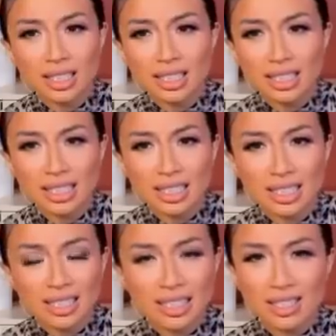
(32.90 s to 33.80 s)

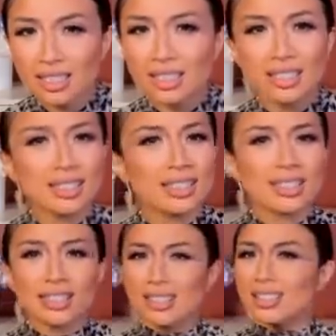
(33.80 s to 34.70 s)

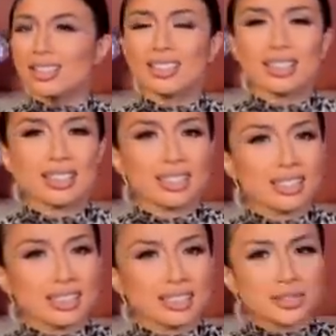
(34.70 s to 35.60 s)

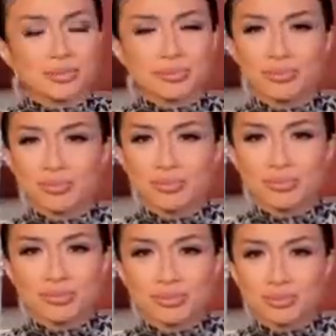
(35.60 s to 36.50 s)

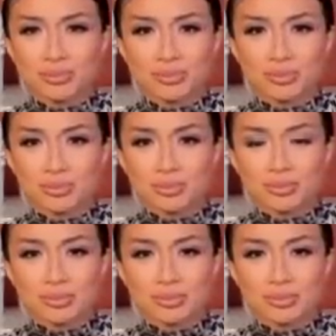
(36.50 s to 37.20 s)
(silent)